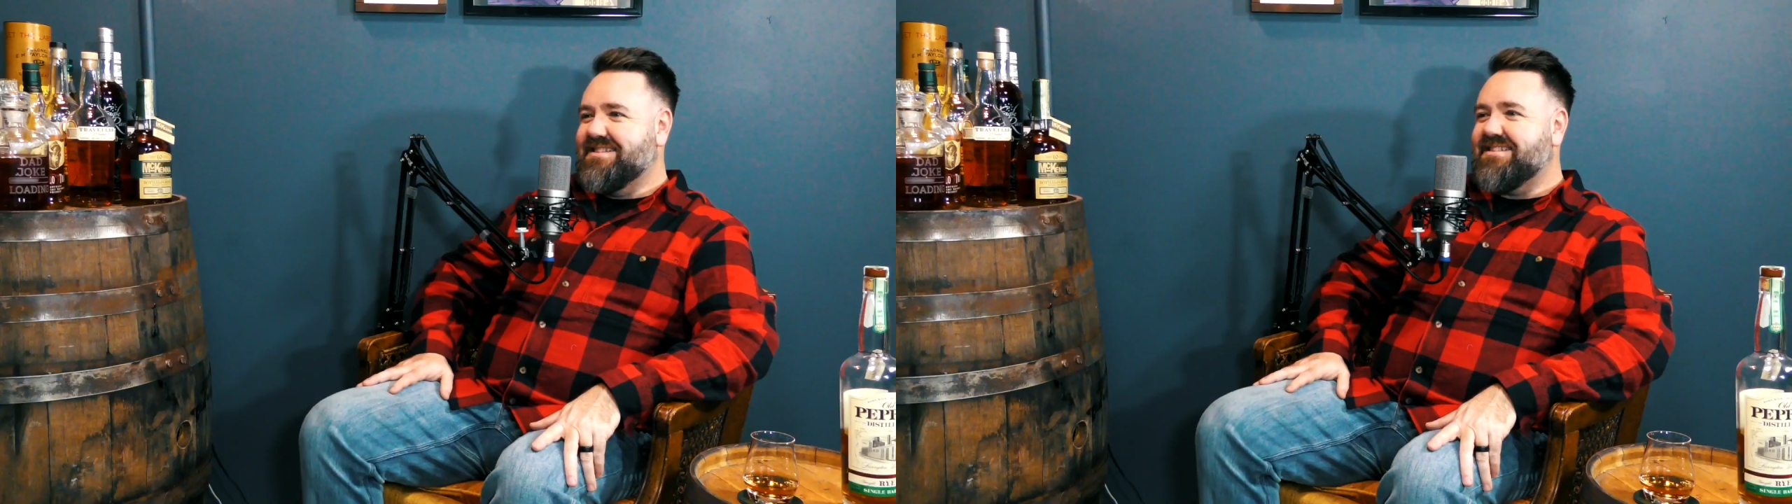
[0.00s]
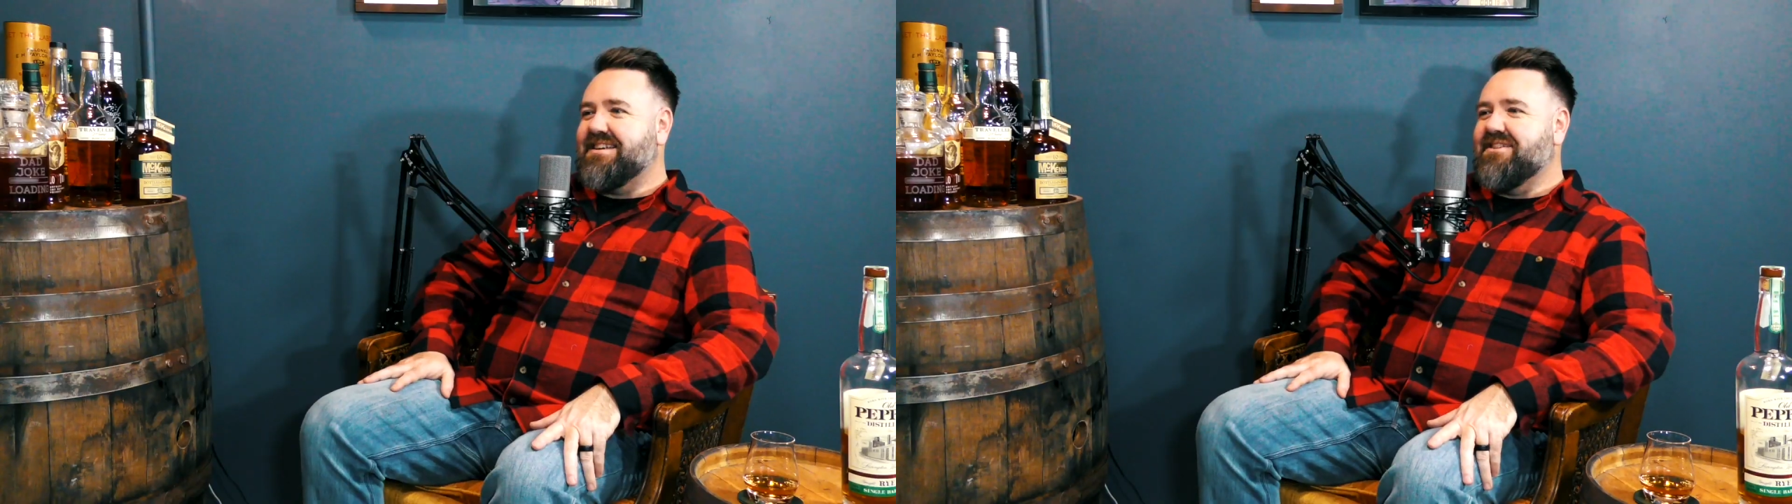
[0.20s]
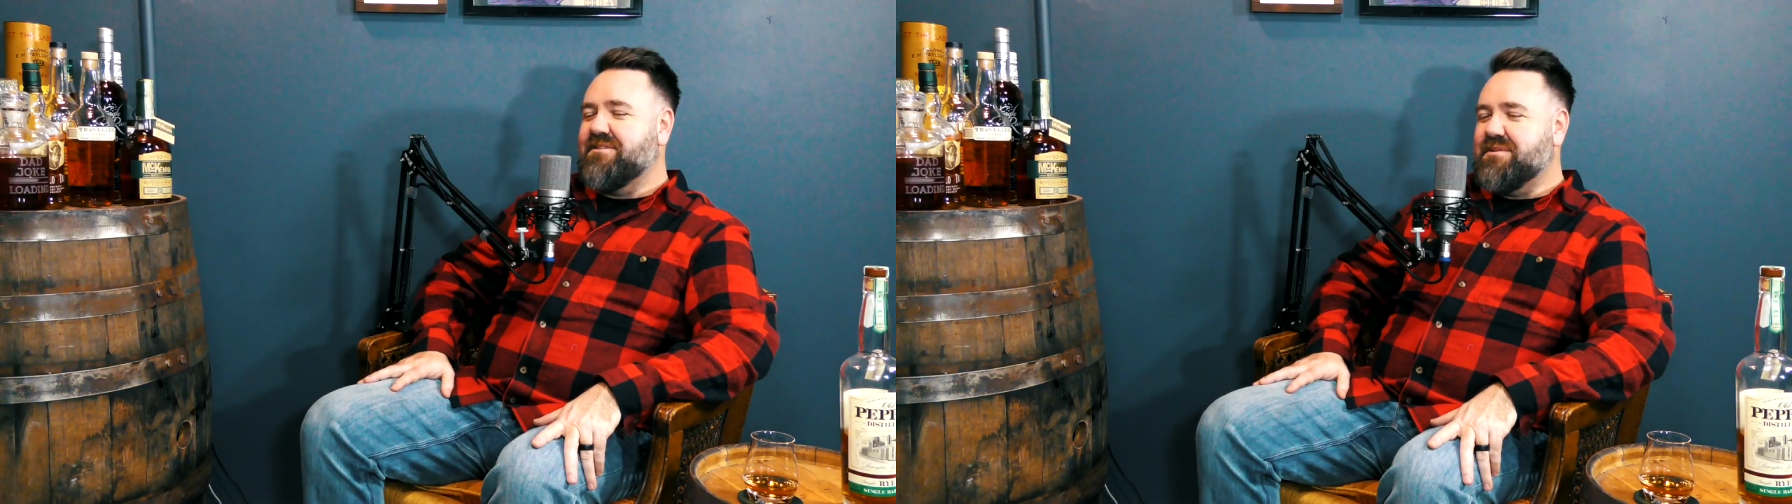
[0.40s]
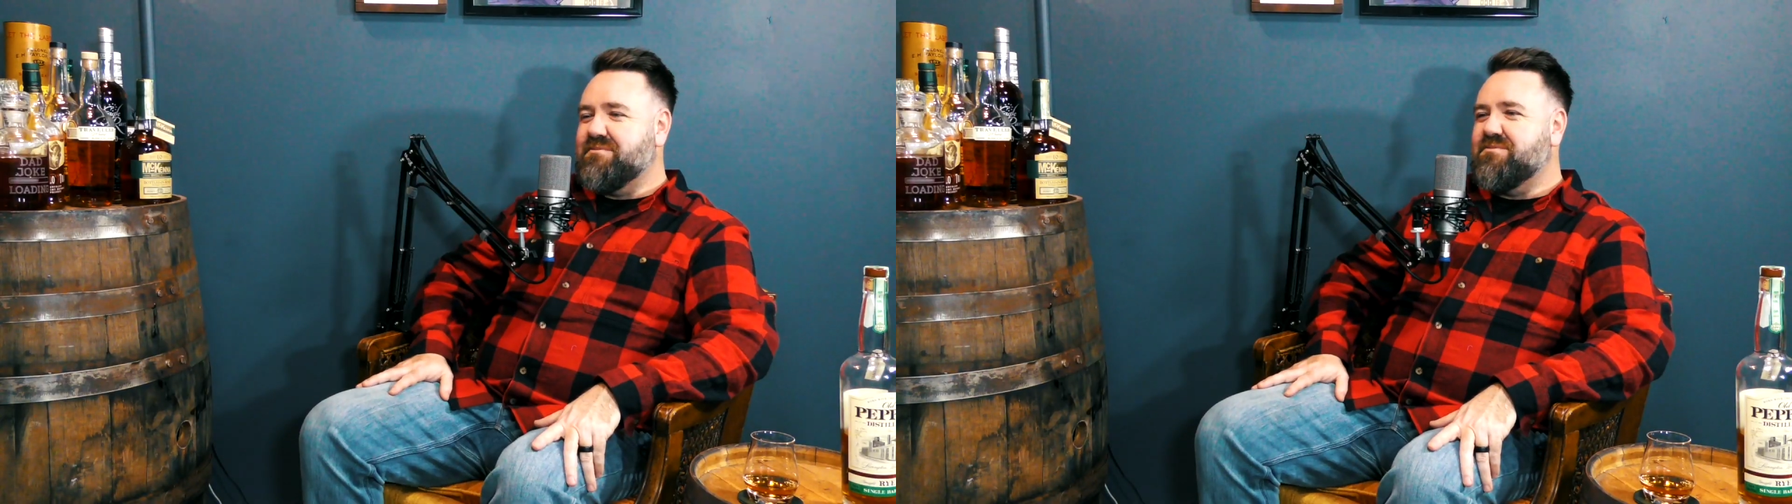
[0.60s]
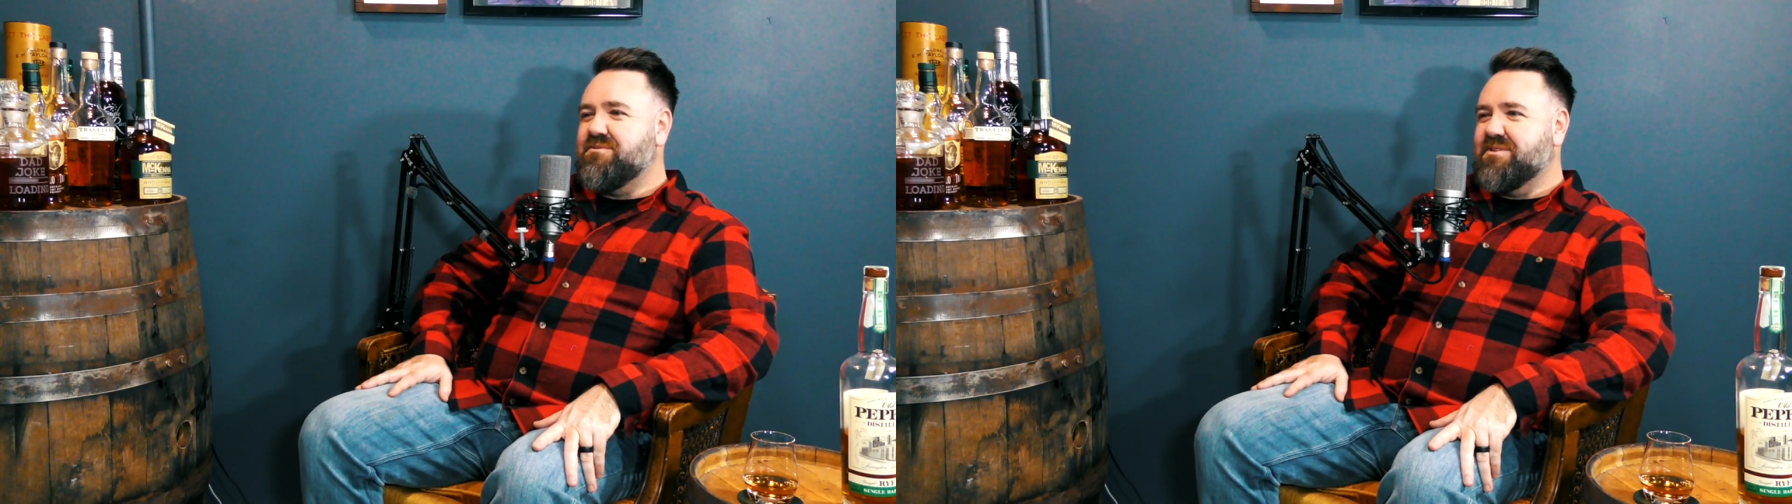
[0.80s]
Checks out. I
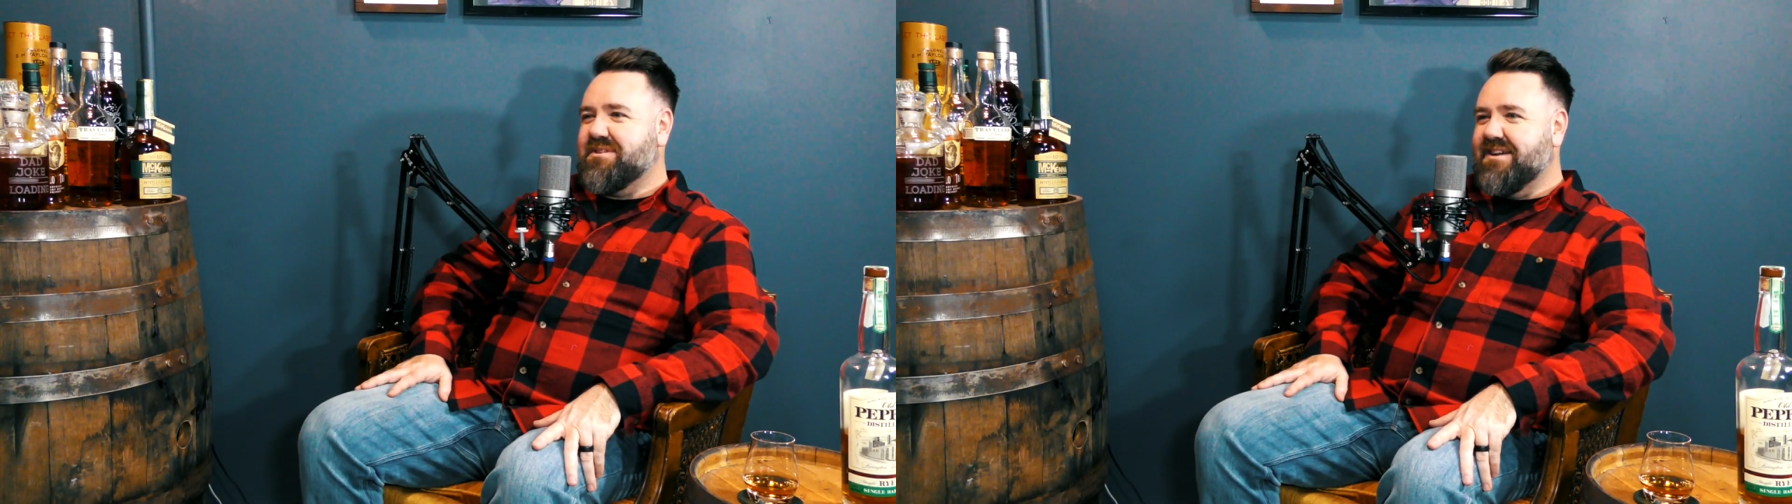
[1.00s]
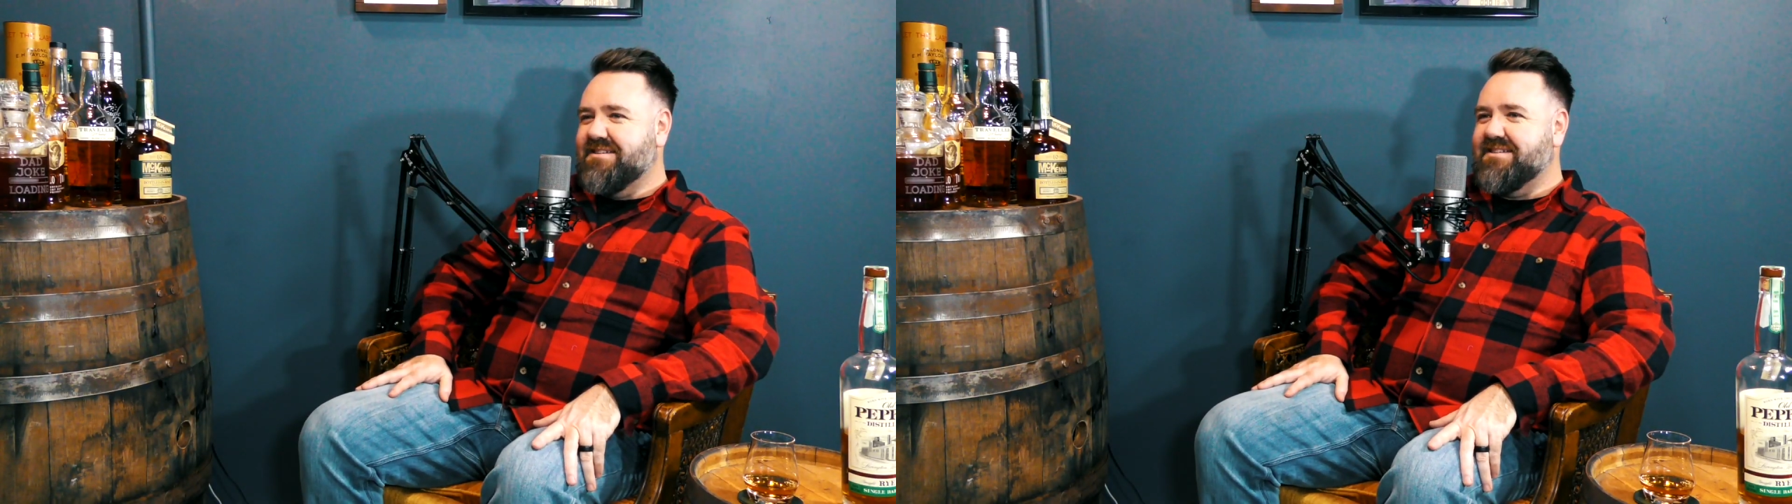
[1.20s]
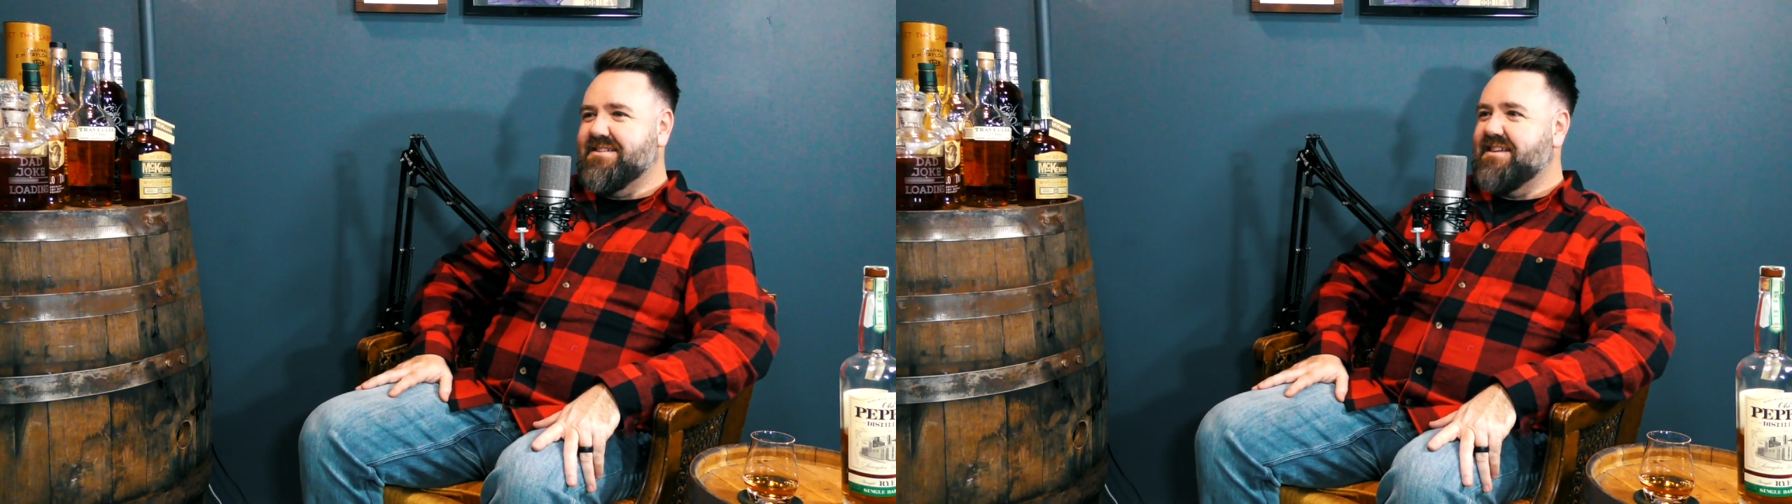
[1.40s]
mean, Wisconsin,